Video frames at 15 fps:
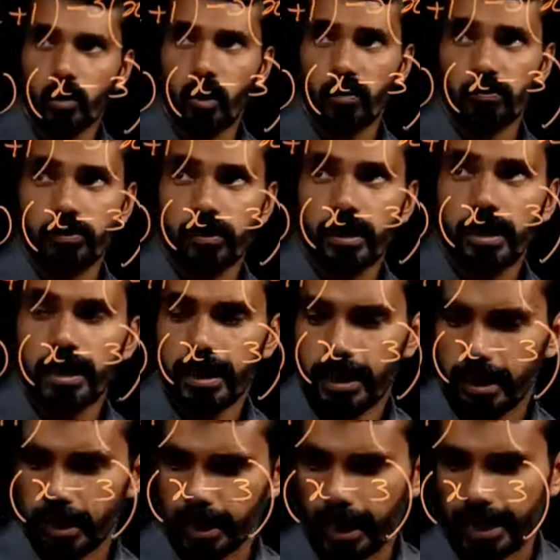of
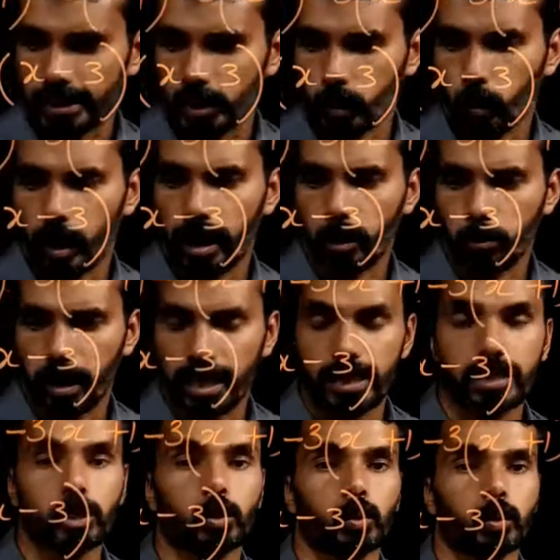x square
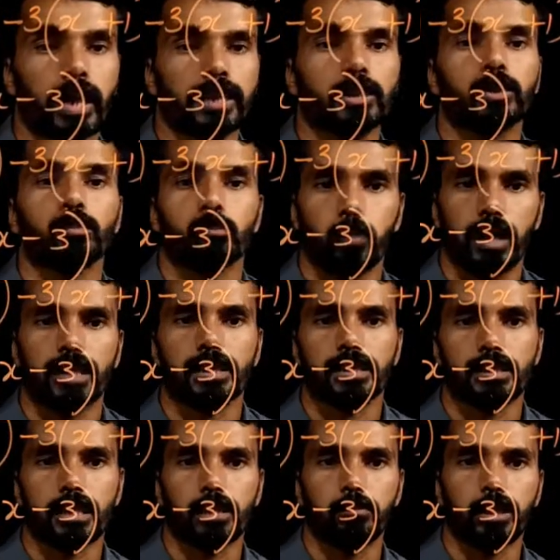minus 2x
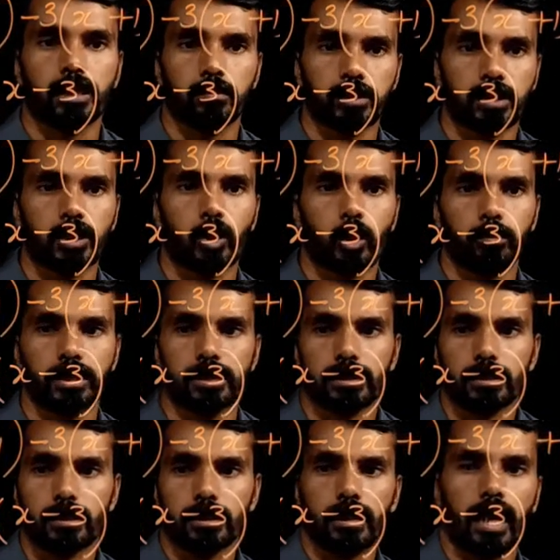minus 3 becomes 0,
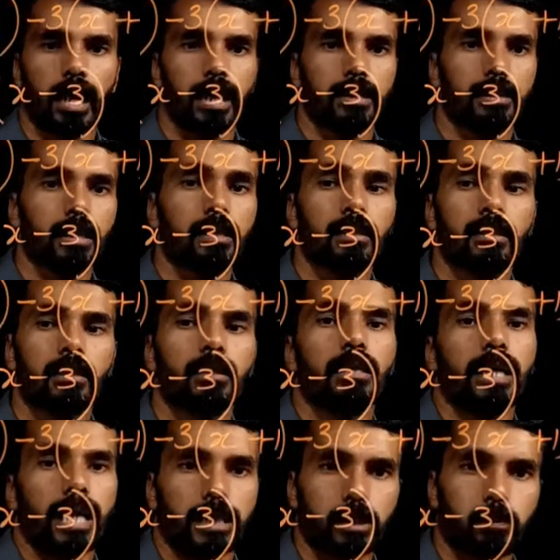means either
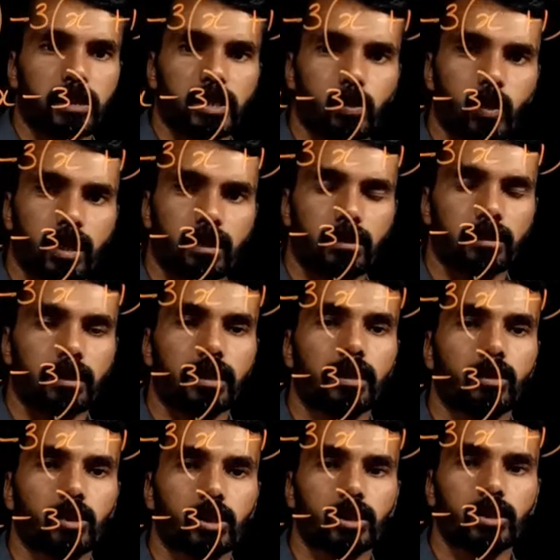x plus 1
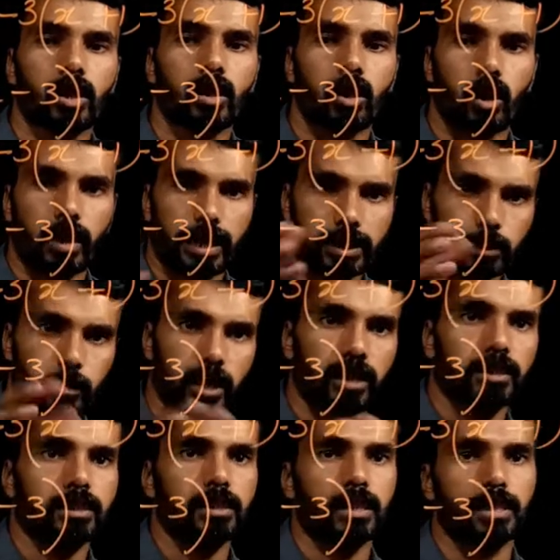equal to 0 or x
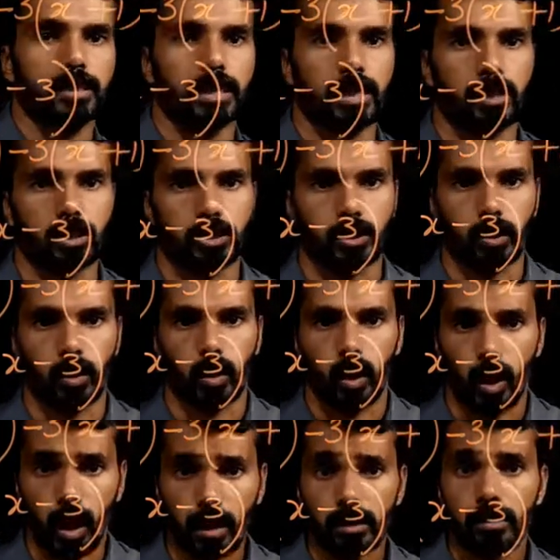minus 3 is equal to 0,
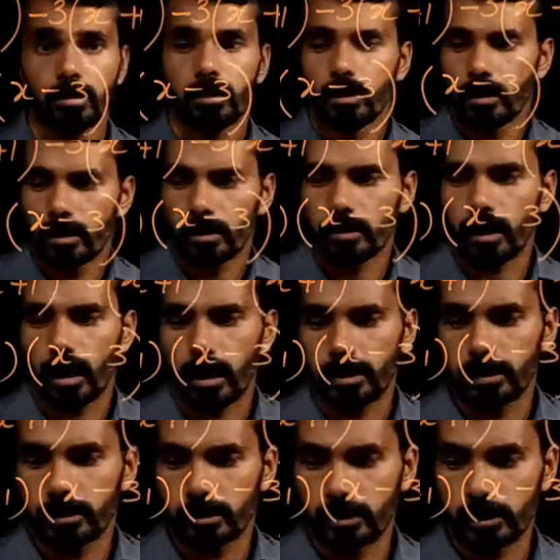or
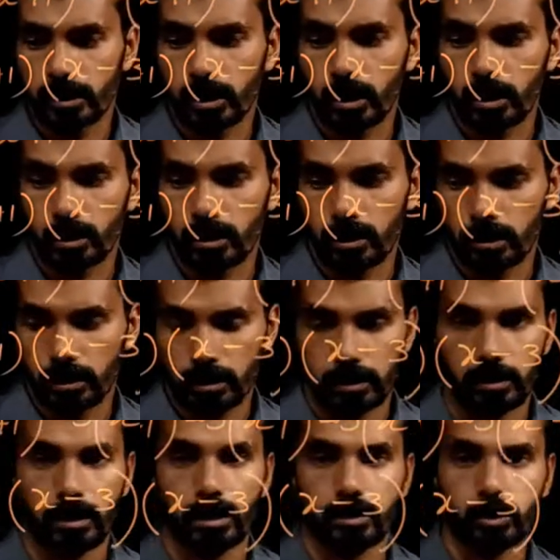
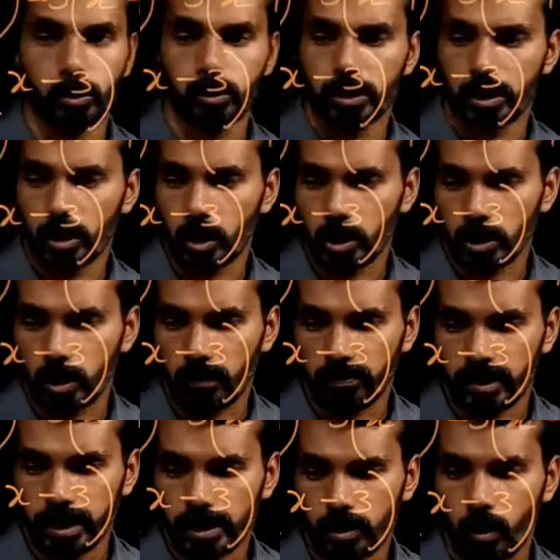the two zeros
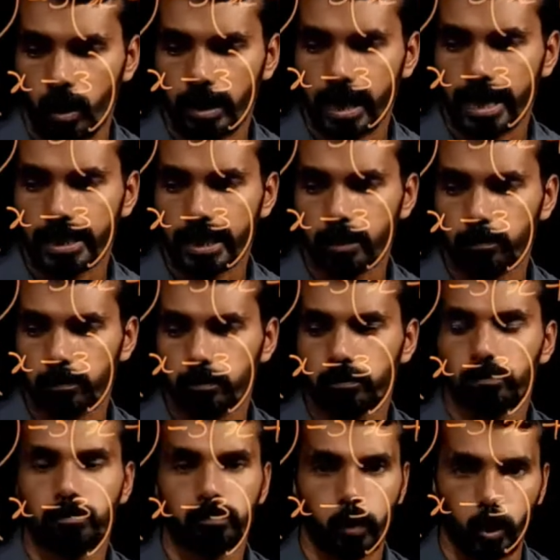of this quadratic
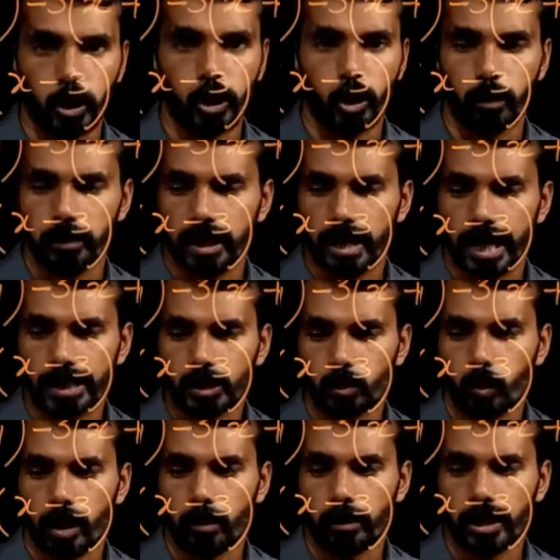polynomial x
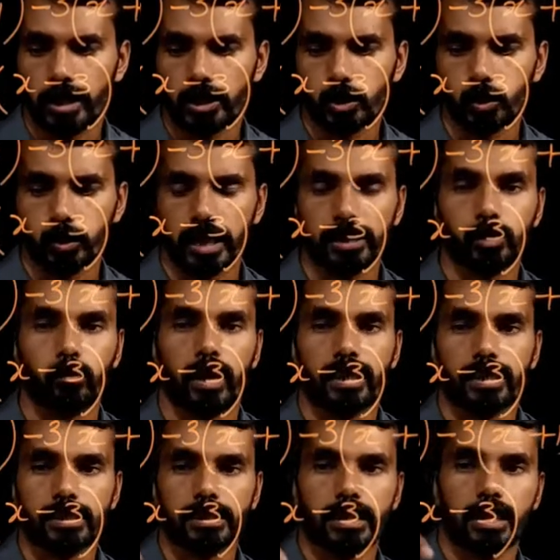square minus 2x
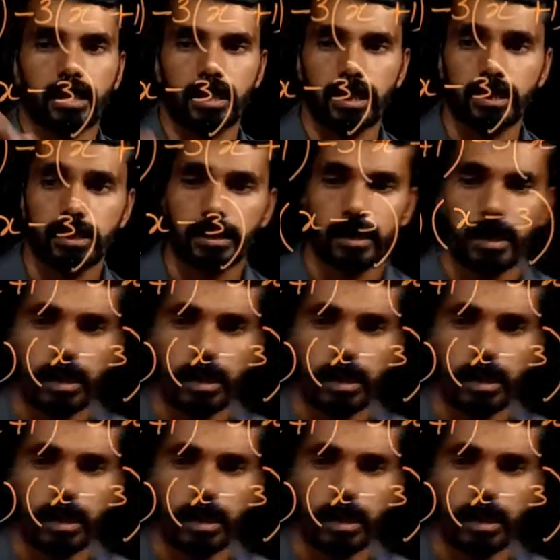minus 3 is